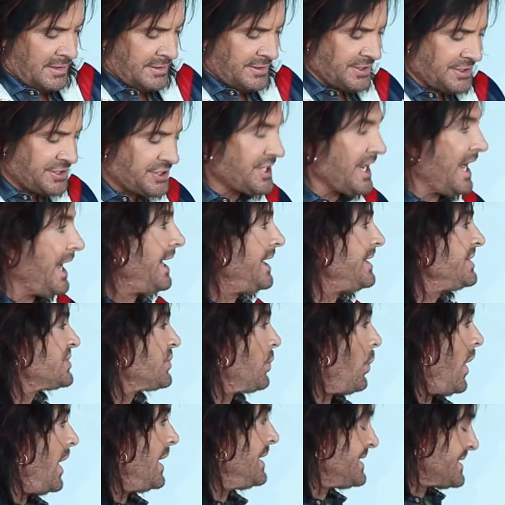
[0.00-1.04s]
To change
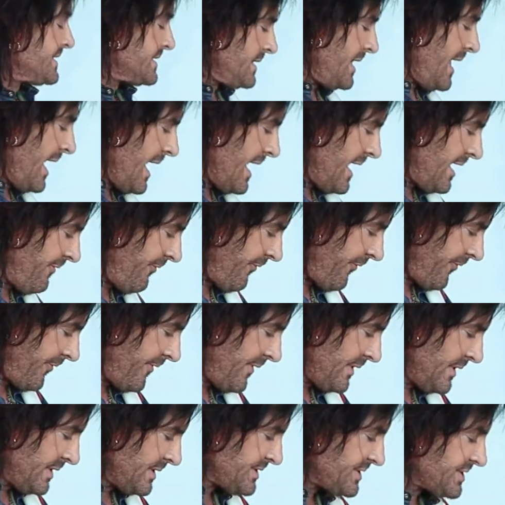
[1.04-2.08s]
one's life,
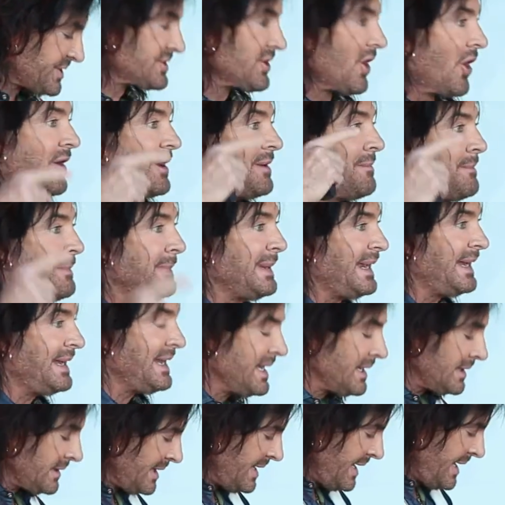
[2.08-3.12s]
start
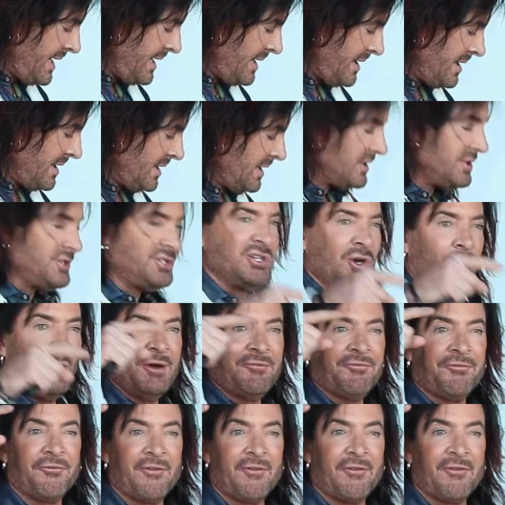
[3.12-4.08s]
immediately, do it